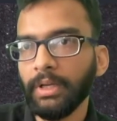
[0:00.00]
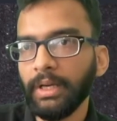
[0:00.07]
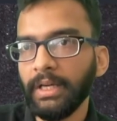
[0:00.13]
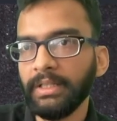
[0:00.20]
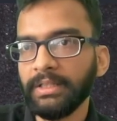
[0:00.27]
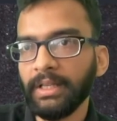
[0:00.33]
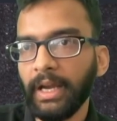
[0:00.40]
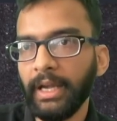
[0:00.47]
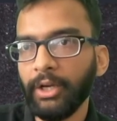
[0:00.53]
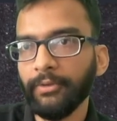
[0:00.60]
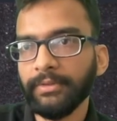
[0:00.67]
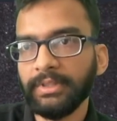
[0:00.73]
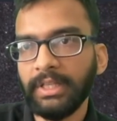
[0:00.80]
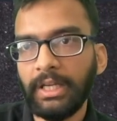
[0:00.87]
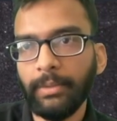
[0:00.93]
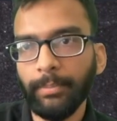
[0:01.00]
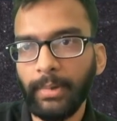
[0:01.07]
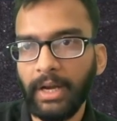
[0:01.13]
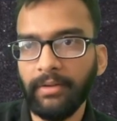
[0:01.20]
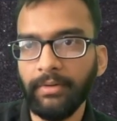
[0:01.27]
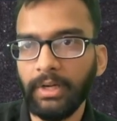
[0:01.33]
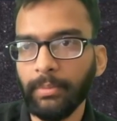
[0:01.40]
it's kind of still
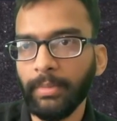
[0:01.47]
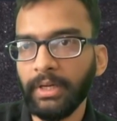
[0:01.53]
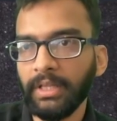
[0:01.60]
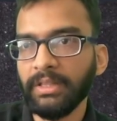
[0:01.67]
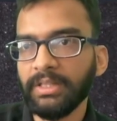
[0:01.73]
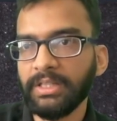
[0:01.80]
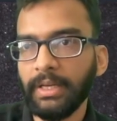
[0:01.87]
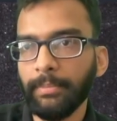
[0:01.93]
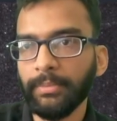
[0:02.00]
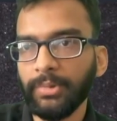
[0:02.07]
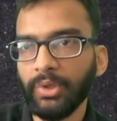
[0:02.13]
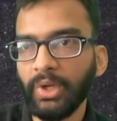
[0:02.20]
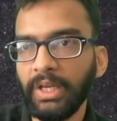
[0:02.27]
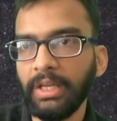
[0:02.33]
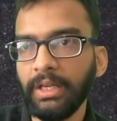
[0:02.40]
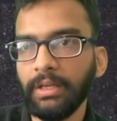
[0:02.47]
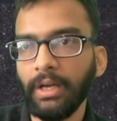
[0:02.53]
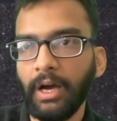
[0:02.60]
private, but in step 3,